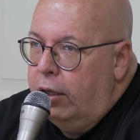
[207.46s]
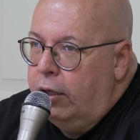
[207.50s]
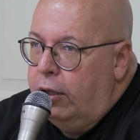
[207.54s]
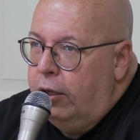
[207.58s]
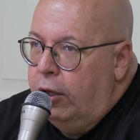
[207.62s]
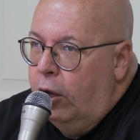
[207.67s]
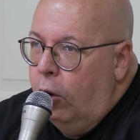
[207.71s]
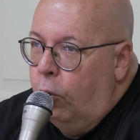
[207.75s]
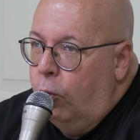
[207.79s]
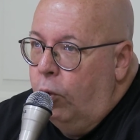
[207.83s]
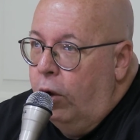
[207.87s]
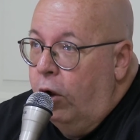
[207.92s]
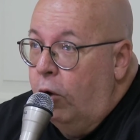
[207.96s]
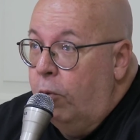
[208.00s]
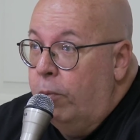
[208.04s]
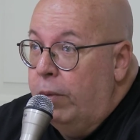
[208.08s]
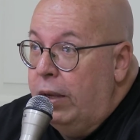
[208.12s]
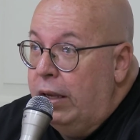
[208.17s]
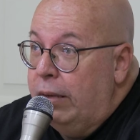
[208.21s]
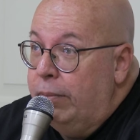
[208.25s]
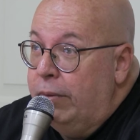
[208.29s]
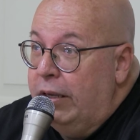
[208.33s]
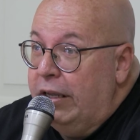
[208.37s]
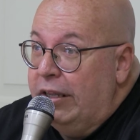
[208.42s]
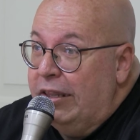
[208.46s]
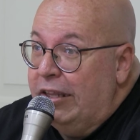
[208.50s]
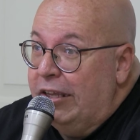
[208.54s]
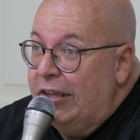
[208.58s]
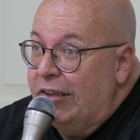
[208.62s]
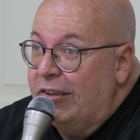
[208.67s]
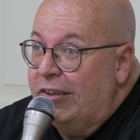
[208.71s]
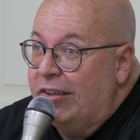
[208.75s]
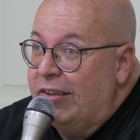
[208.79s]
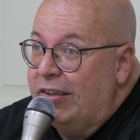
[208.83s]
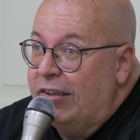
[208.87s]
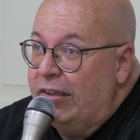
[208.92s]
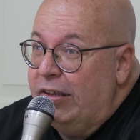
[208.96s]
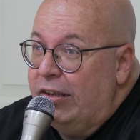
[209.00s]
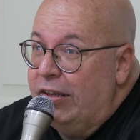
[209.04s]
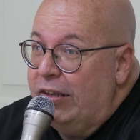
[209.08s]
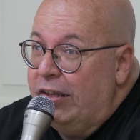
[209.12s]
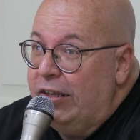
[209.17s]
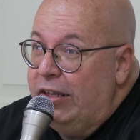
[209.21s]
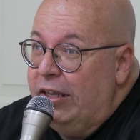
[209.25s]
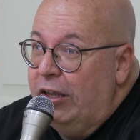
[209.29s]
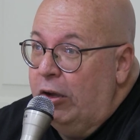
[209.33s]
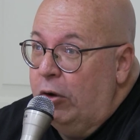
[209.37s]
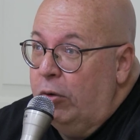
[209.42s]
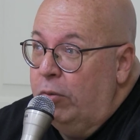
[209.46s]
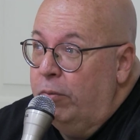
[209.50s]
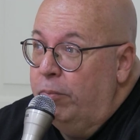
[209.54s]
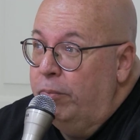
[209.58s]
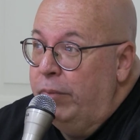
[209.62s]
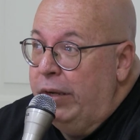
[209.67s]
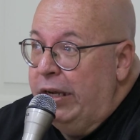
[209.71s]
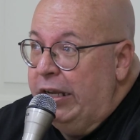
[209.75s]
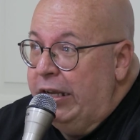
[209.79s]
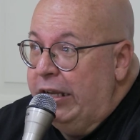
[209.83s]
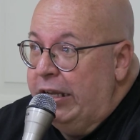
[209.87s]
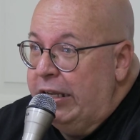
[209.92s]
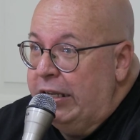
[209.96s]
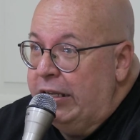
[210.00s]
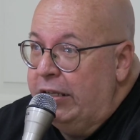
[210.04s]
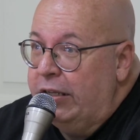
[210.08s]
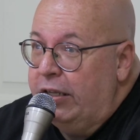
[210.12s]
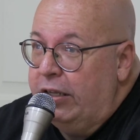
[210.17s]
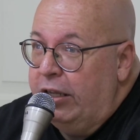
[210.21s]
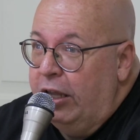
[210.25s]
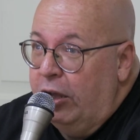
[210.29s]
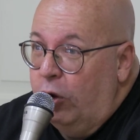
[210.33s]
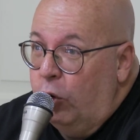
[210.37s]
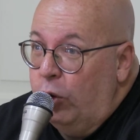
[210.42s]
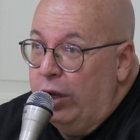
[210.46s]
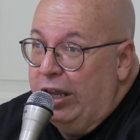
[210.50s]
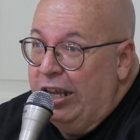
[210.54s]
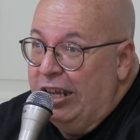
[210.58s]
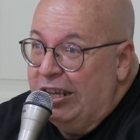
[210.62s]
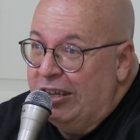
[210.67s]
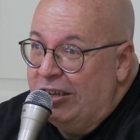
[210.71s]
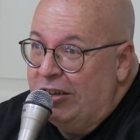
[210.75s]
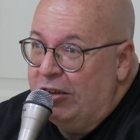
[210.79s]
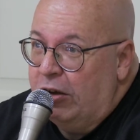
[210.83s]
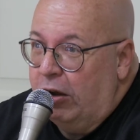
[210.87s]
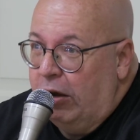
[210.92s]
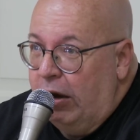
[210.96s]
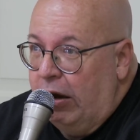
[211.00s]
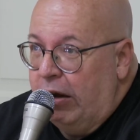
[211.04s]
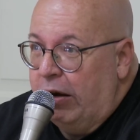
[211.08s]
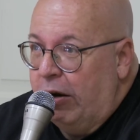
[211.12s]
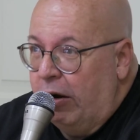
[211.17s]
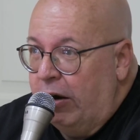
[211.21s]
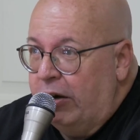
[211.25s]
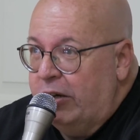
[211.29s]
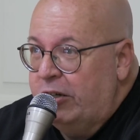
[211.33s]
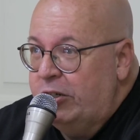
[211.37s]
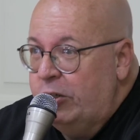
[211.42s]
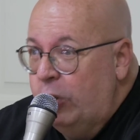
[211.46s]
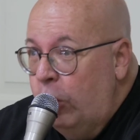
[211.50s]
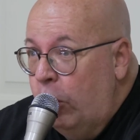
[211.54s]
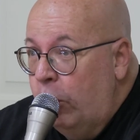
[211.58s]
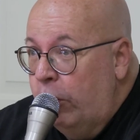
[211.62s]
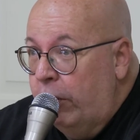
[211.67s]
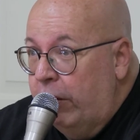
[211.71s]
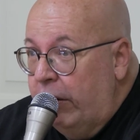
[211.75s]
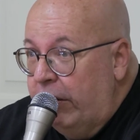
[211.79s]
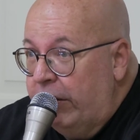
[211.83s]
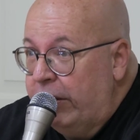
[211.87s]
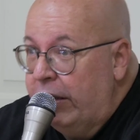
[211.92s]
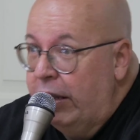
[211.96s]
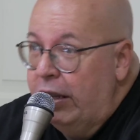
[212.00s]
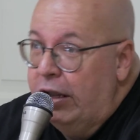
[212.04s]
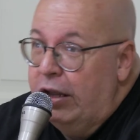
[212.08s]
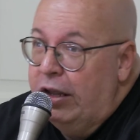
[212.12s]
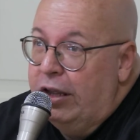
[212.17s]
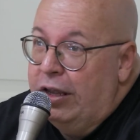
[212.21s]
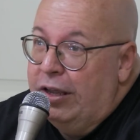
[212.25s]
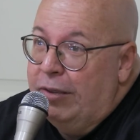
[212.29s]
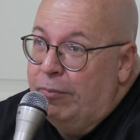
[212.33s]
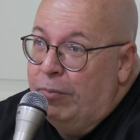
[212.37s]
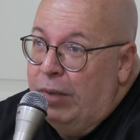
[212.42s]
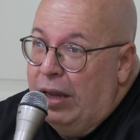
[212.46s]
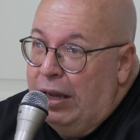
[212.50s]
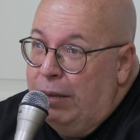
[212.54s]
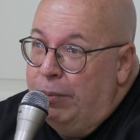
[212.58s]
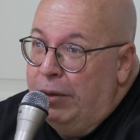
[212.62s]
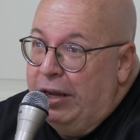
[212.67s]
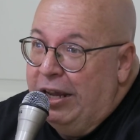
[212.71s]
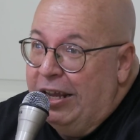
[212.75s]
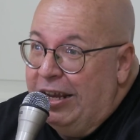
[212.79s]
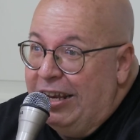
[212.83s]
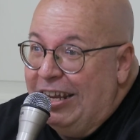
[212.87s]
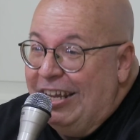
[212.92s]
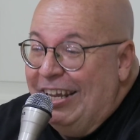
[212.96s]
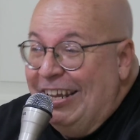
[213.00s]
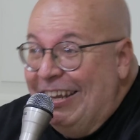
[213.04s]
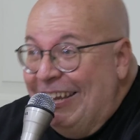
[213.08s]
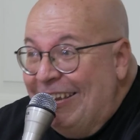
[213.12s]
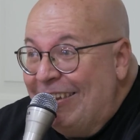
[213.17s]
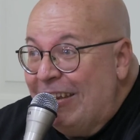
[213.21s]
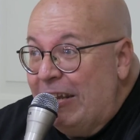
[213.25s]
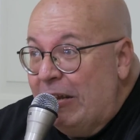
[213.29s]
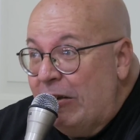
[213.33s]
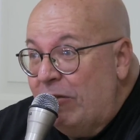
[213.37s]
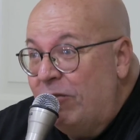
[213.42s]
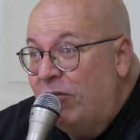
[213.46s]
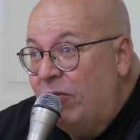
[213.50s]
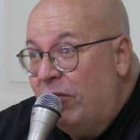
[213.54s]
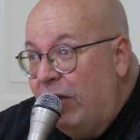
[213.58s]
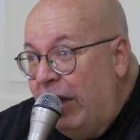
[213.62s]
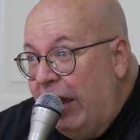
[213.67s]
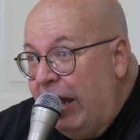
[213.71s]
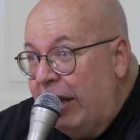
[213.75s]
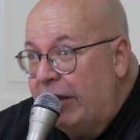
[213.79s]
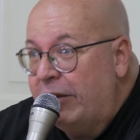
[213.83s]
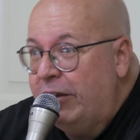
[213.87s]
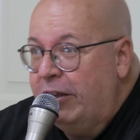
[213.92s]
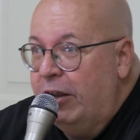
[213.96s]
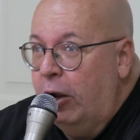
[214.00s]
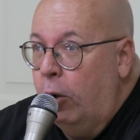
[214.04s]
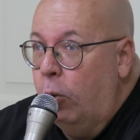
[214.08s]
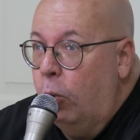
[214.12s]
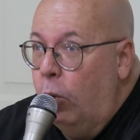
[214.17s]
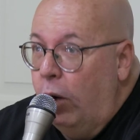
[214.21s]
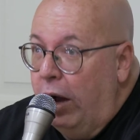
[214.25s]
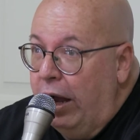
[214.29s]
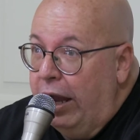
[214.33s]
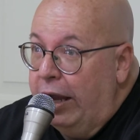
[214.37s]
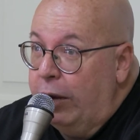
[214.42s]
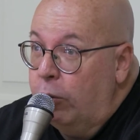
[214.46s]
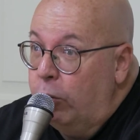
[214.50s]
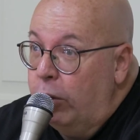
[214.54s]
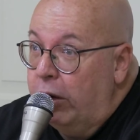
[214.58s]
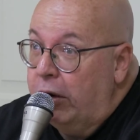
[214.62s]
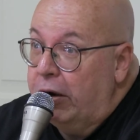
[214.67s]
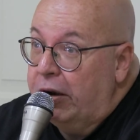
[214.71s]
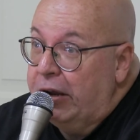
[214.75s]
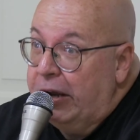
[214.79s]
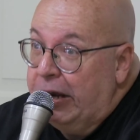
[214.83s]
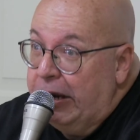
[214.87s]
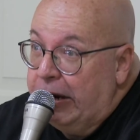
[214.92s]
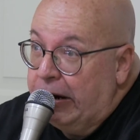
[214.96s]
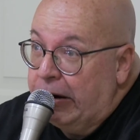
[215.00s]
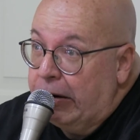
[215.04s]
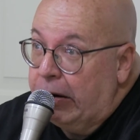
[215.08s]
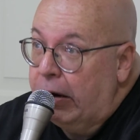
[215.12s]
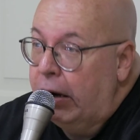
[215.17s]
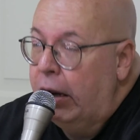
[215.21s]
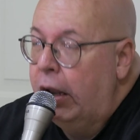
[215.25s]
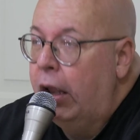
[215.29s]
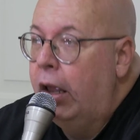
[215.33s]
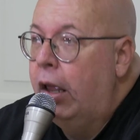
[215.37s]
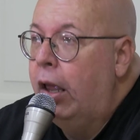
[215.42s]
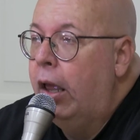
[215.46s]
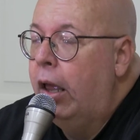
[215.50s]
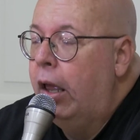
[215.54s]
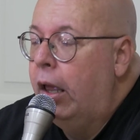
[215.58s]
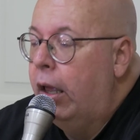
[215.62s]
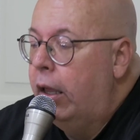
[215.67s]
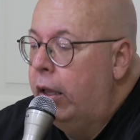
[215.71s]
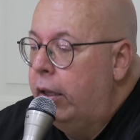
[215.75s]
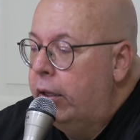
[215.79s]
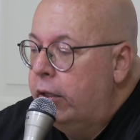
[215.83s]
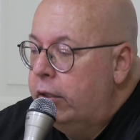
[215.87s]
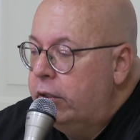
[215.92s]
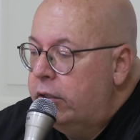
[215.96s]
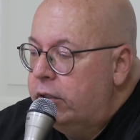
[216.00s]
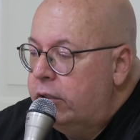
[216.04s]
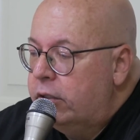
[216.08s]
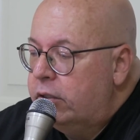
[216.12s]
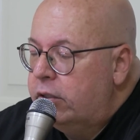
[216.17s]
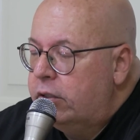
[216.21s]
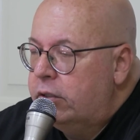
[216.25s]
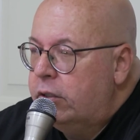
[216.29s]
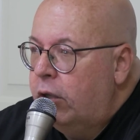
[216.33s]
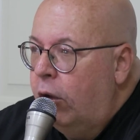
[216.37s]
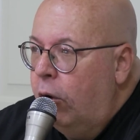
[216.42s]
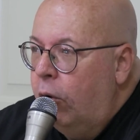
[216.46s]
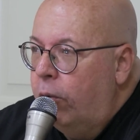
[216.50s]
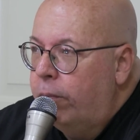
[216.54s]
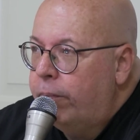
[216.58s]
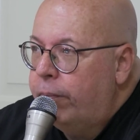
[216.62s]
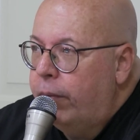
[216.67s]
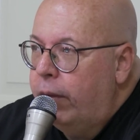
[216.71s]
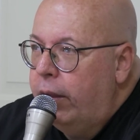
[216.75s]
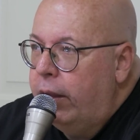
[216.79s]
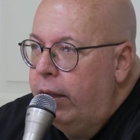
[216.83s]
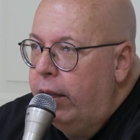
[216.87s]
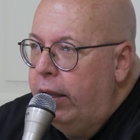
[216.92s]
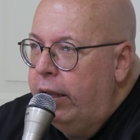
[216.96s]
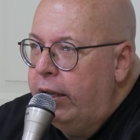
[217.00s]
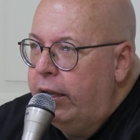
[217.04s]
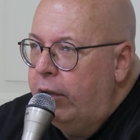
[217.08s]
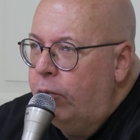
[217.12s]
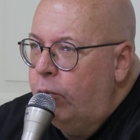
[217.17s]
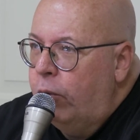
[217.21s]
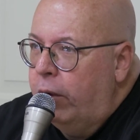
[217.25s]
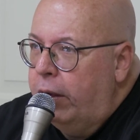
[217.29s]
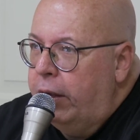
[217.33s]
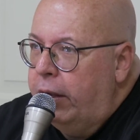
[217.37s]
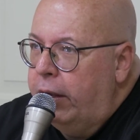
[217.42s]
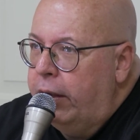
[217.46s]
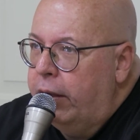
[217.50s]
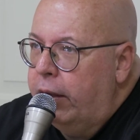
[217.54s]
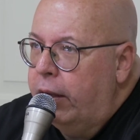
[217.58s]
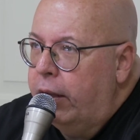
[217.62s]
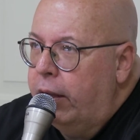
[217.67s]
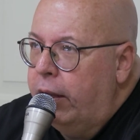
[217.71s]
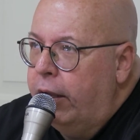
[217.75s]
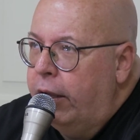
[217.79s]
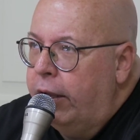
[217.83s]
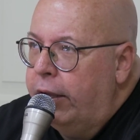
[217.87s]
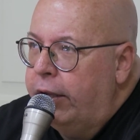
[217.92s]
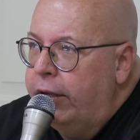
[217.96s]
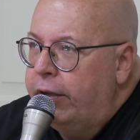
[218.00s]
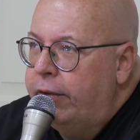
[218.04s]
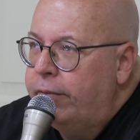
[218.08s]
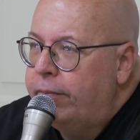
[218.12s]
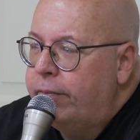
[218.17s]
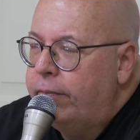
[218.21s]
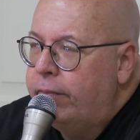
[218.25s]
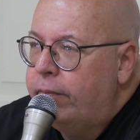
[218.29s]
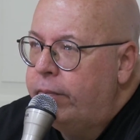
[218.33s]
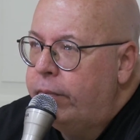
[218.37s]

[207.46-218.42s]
maybe this, meaning, is on our shoulders. Maybe it is, in fact, why we're here. So, anyway, as